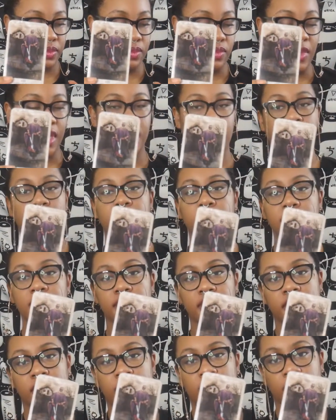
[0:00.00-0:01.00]
Here's
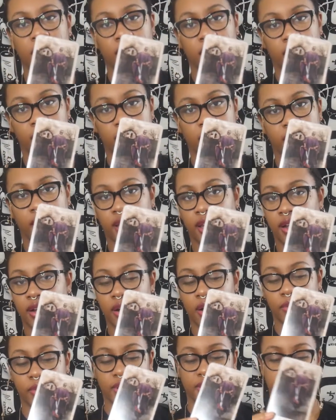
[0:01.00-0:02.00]
the thing, and I
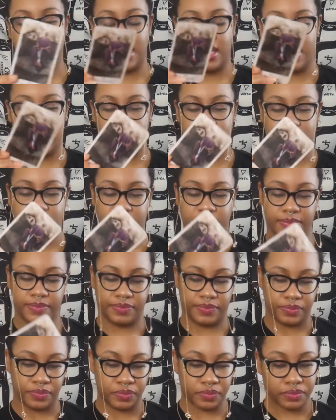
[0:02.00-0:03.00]
always say this,
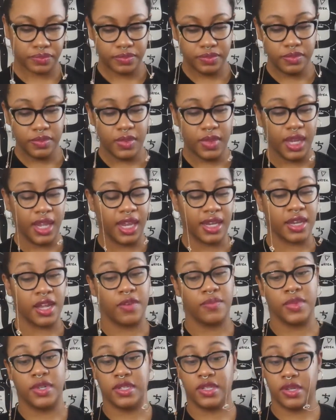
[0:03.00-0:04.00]
and
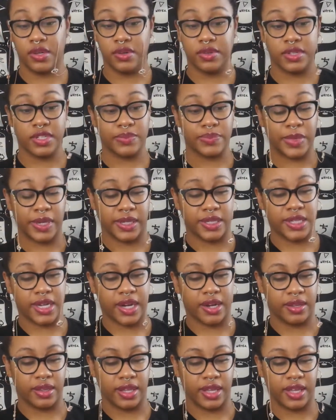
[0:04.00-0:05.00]
I've been told this my
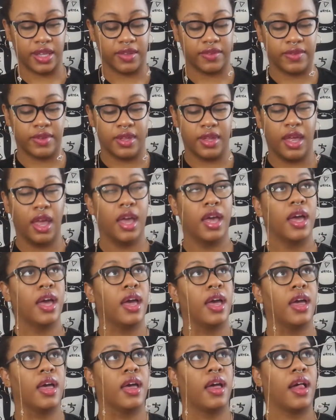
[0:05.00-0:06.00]
entire life.
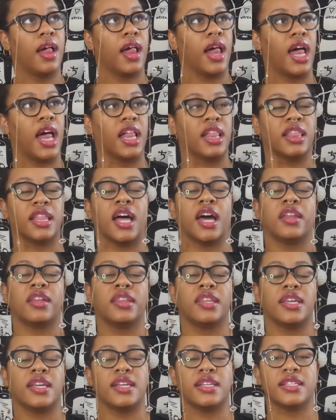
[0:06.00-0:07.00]
A lot of
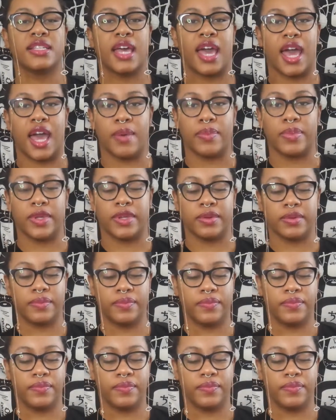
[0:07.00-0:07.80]
things happen.